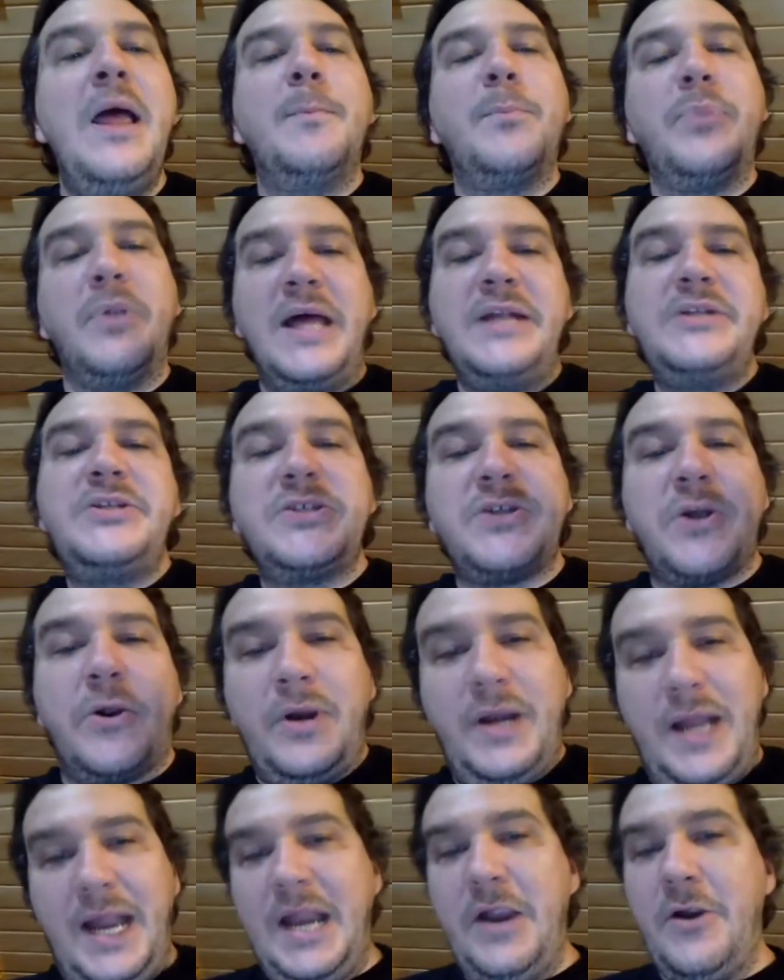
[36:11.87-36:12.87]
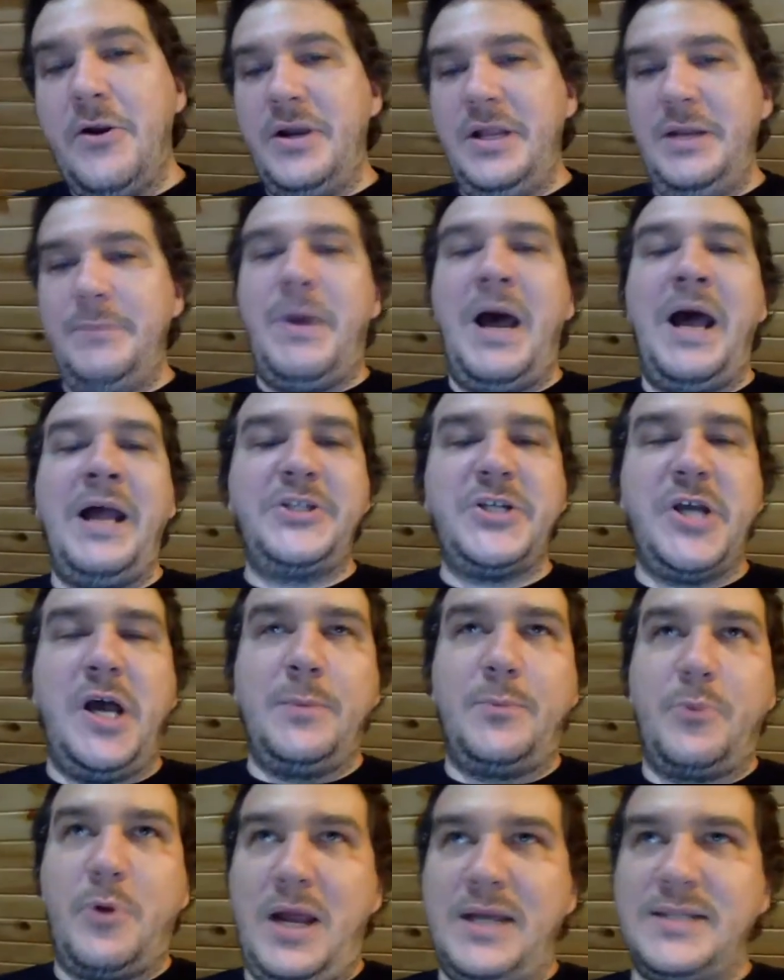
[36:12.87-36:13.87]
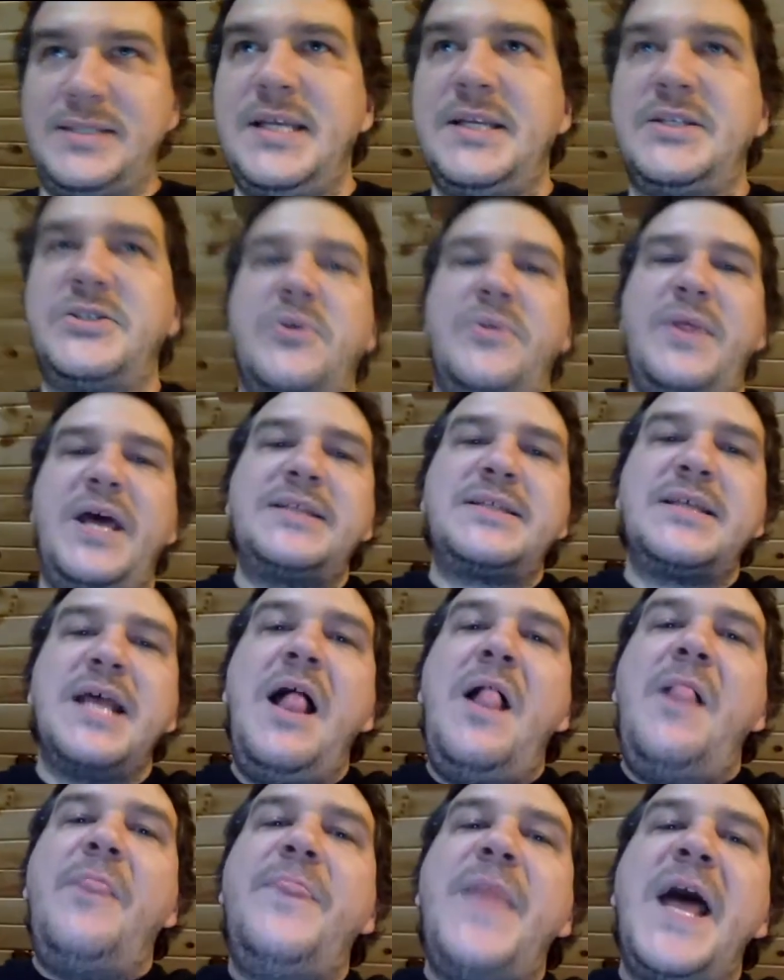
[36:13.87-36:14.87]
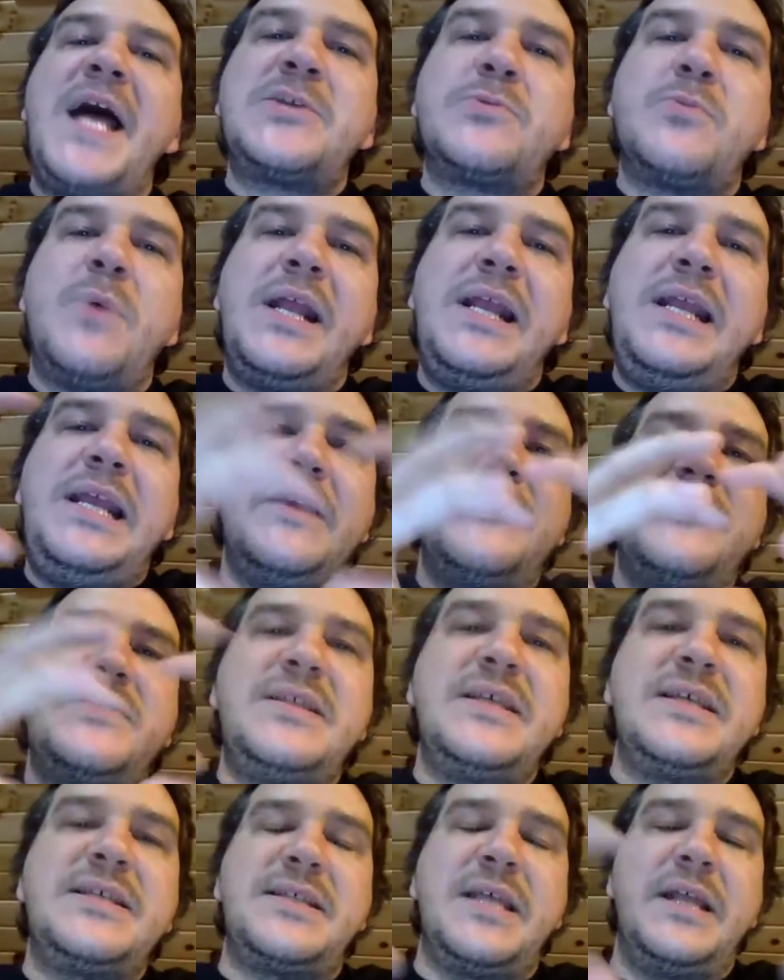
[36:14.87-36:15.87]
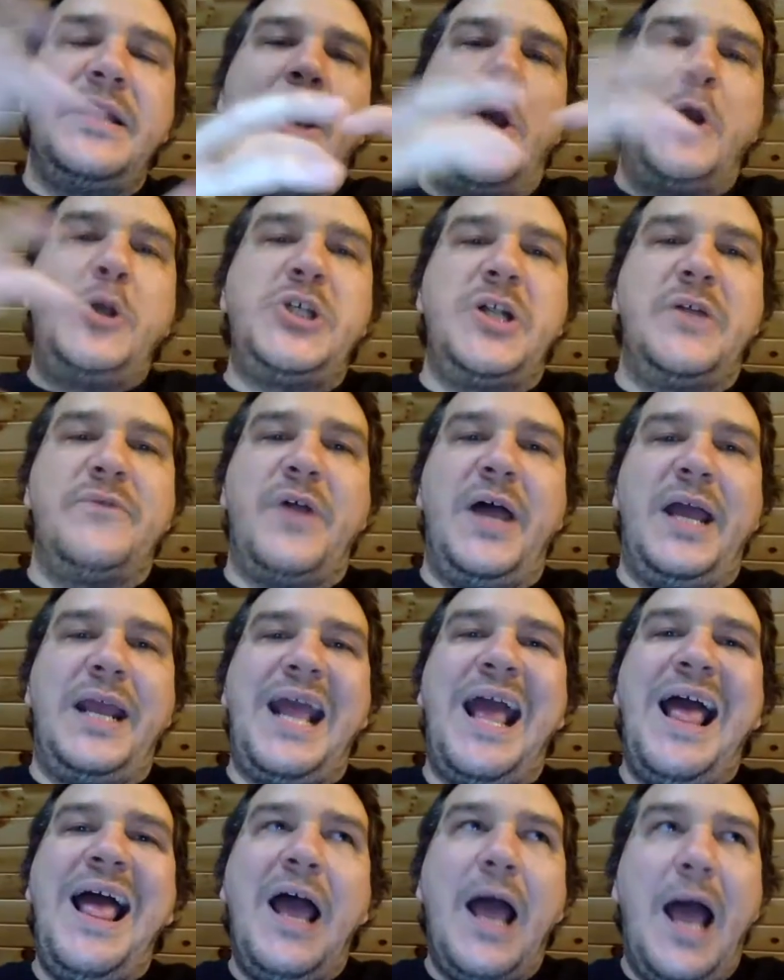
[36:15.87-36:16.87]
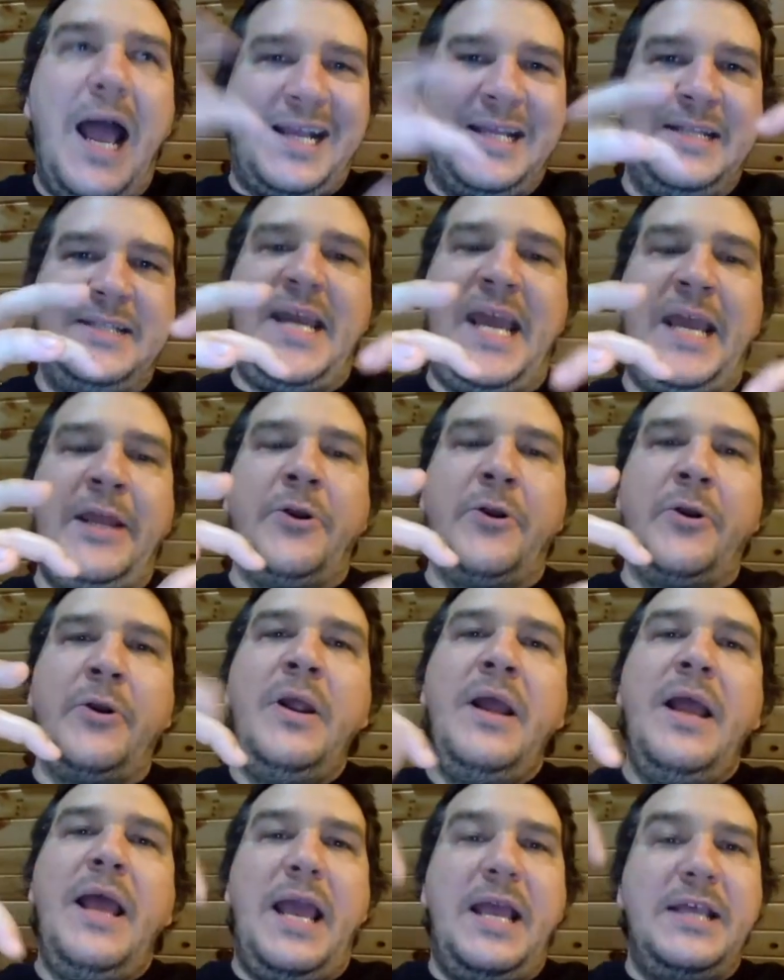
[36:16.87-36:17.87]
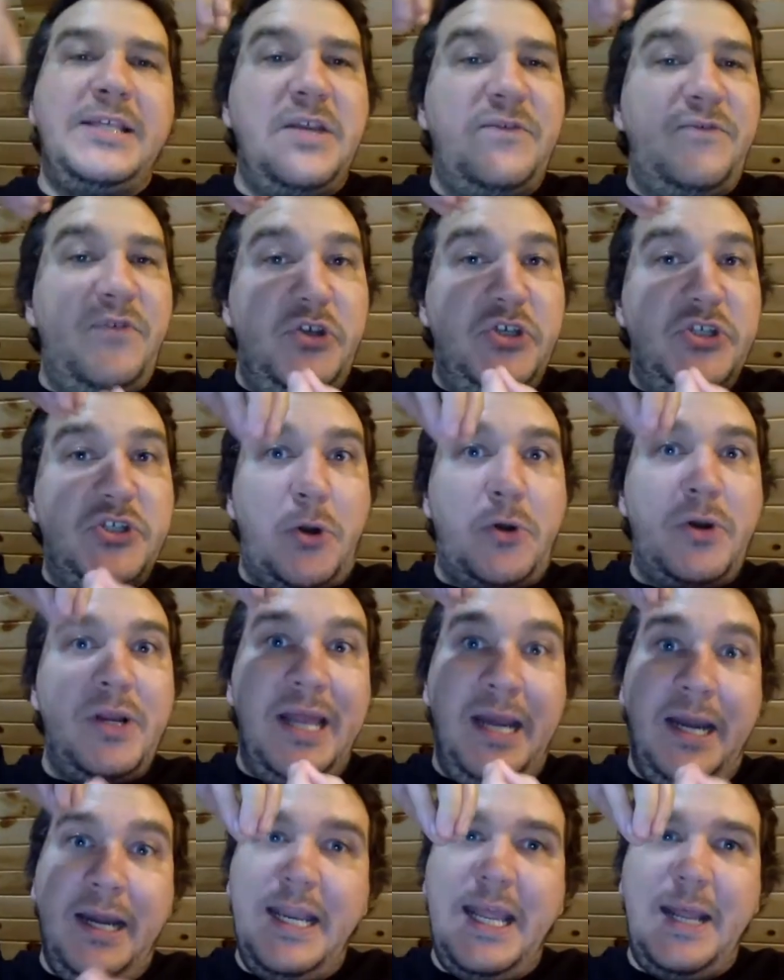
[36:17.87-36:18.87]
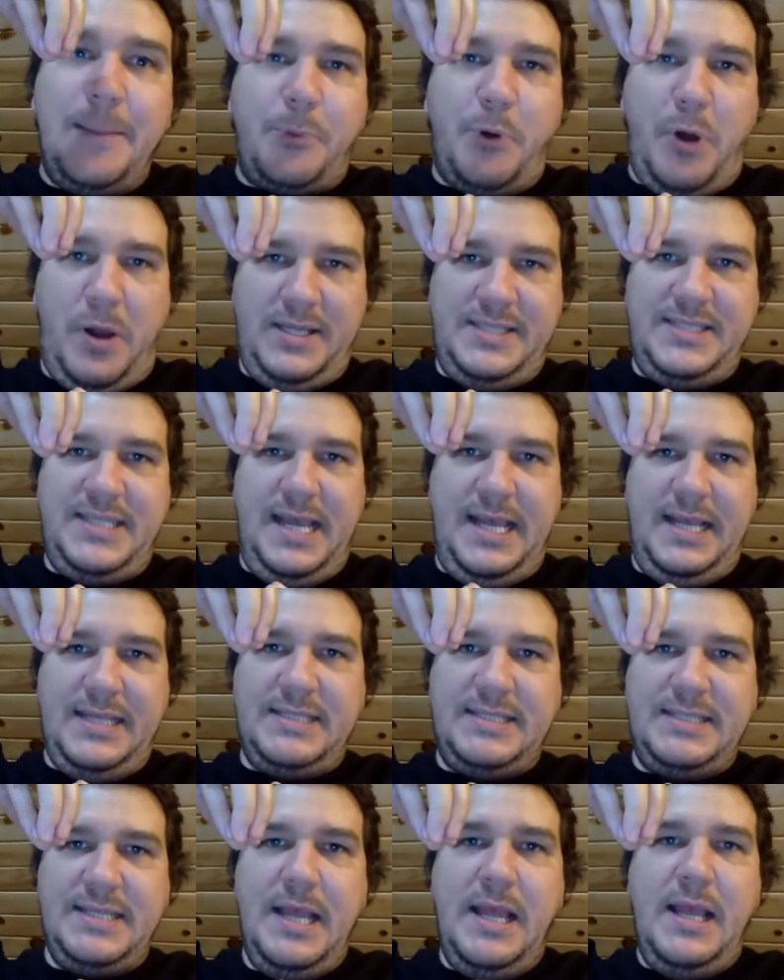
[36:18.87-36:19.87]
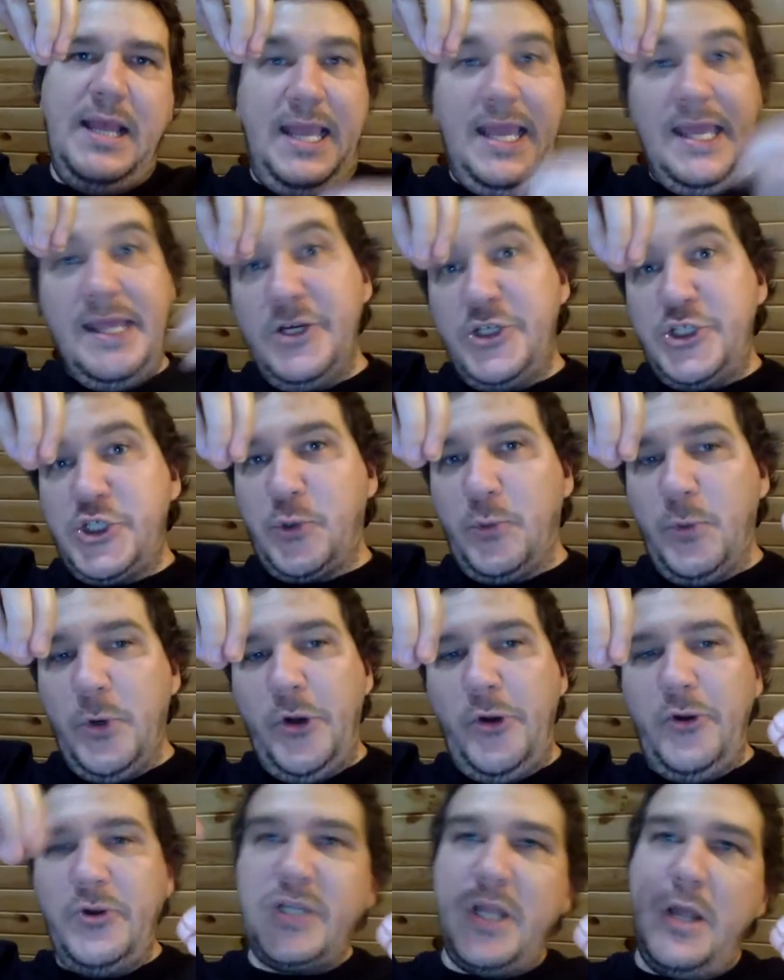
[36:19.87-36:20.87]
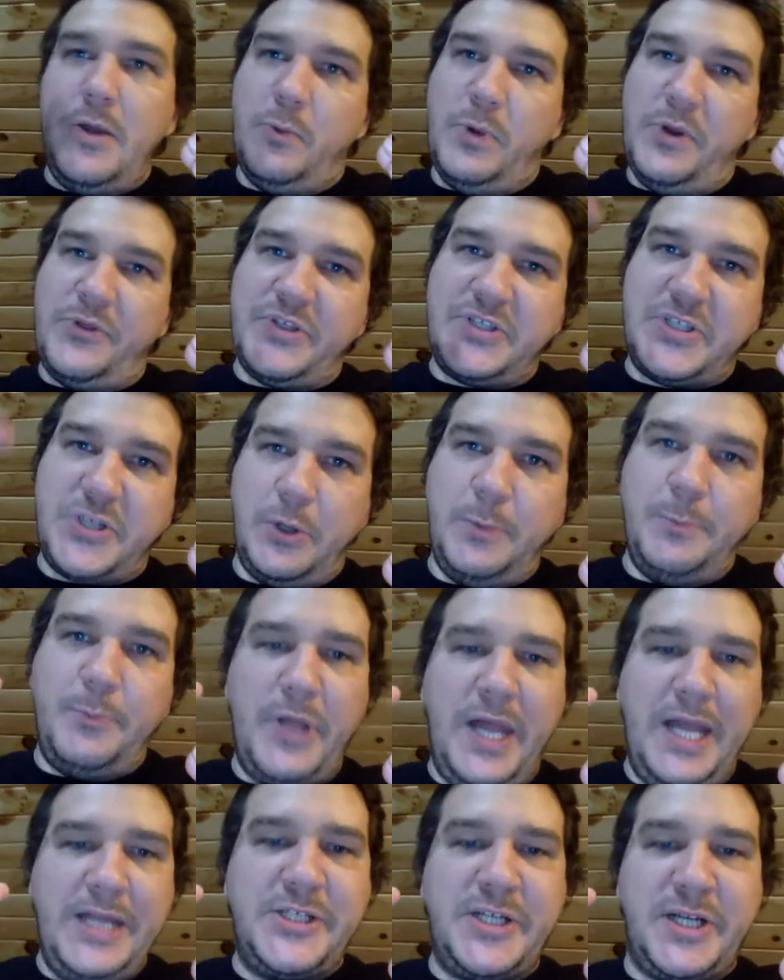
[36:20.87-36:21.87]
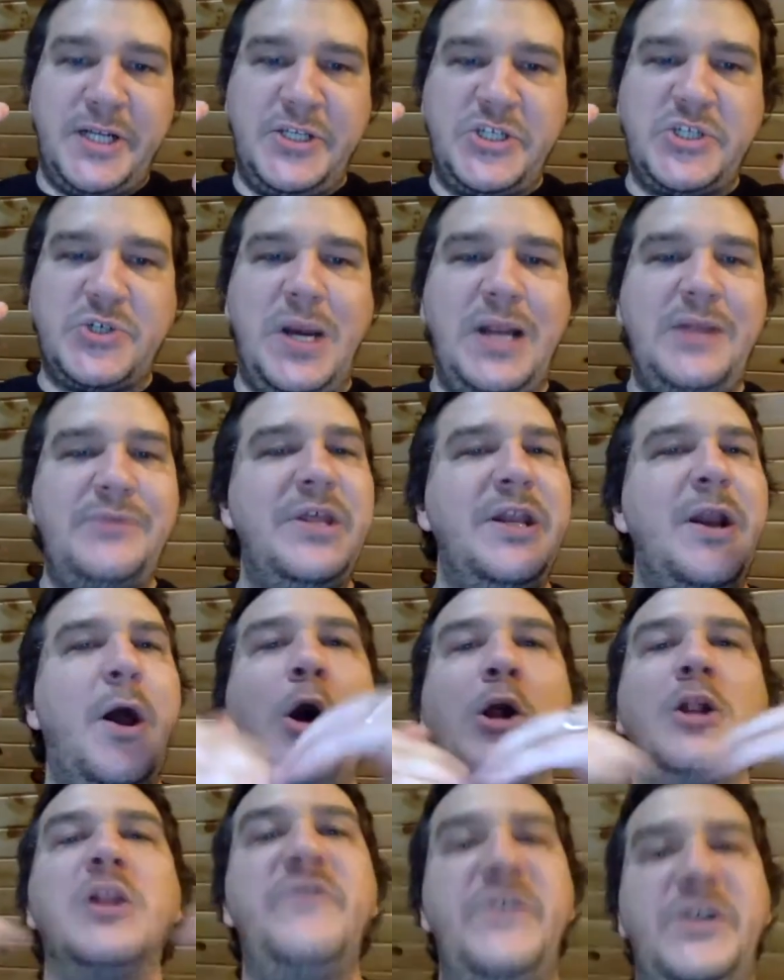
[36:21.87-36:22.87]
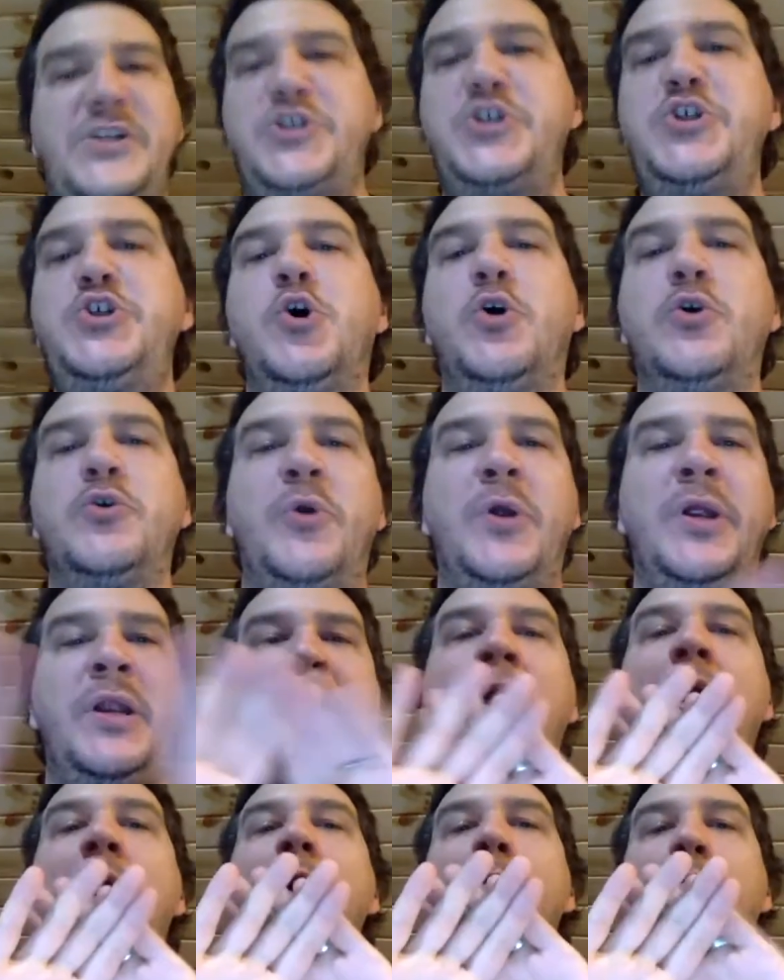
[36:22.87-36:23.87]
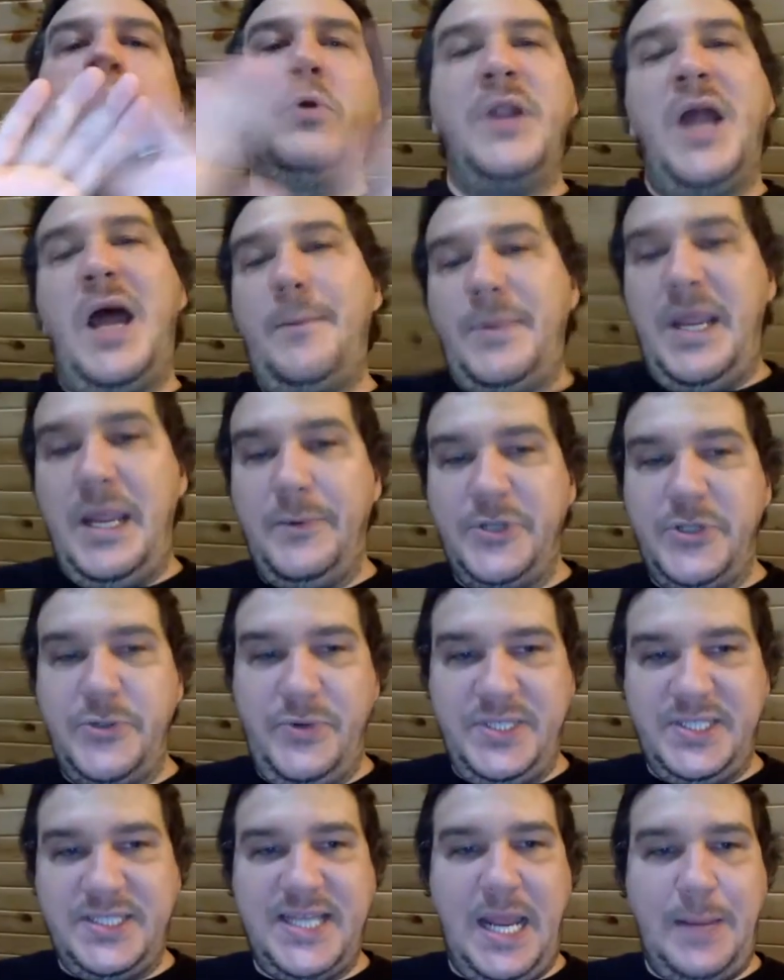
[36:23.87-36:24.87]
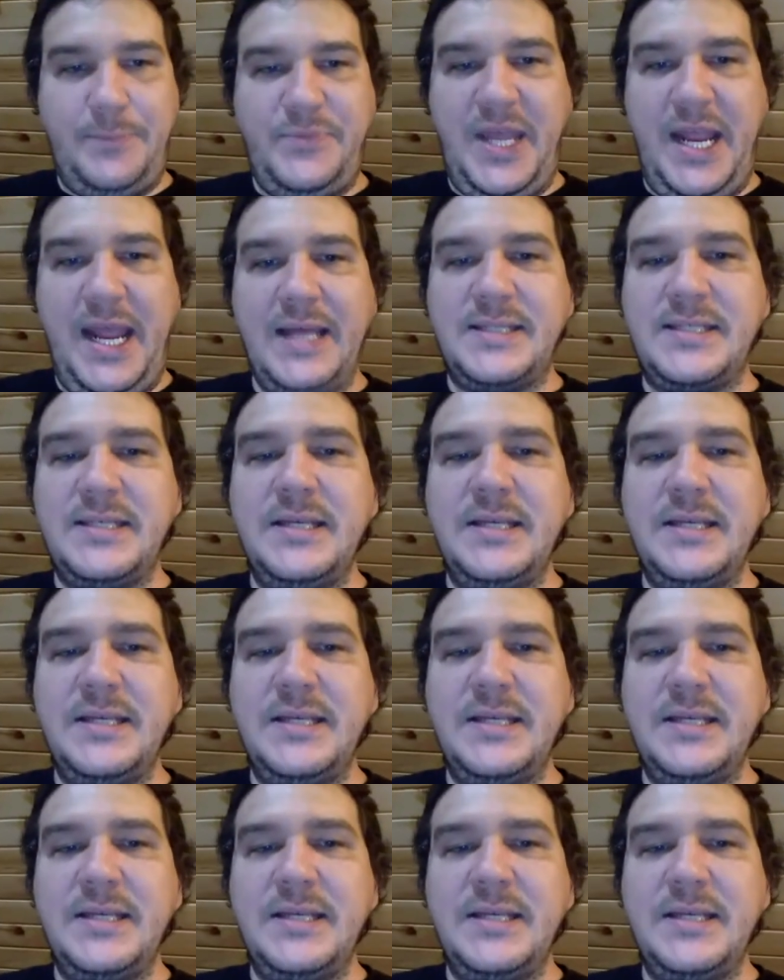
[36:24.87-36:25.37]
Pledges are inherited by a child process. So that's what gives this the notion of like a container, is if you start in a init process in a chroot with a certain pledge constraint, then all of its children will not be able to escape that.